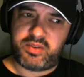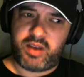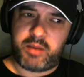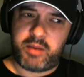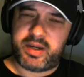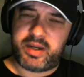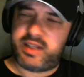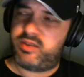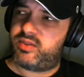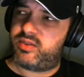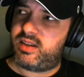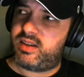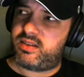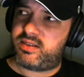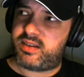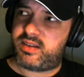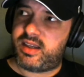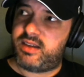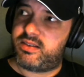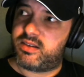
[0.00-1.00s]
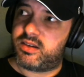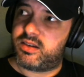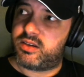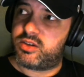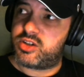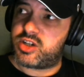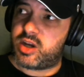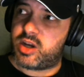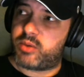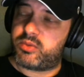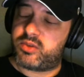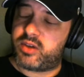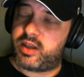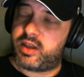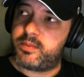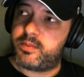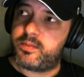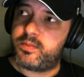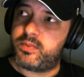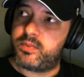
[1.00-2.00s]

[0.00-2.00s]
I believe, this season, Chelsea,